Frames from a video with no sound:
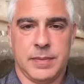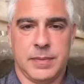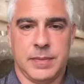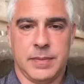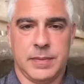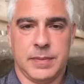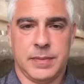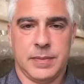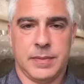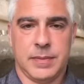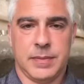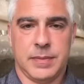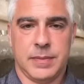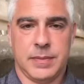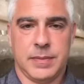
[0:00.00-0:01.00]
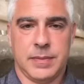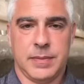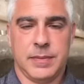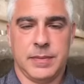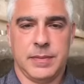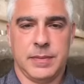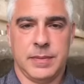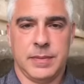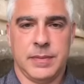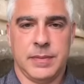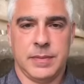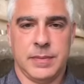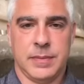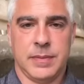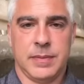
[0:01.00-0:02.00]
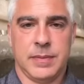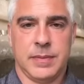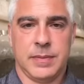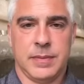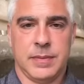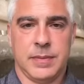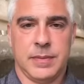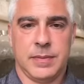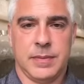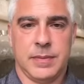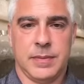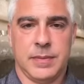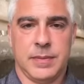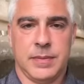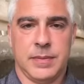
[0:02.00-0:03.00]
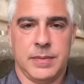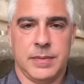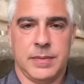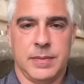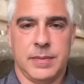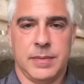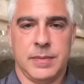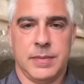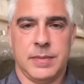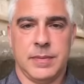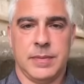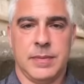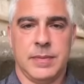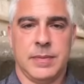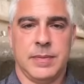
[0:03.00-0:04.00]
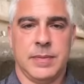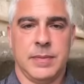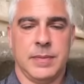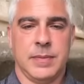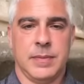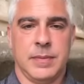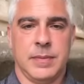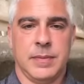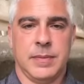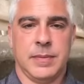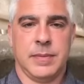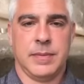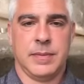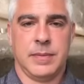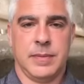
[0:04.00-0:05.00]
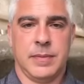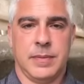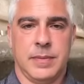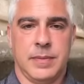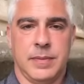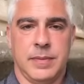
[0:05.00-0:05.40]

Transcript: The person shown says nothing.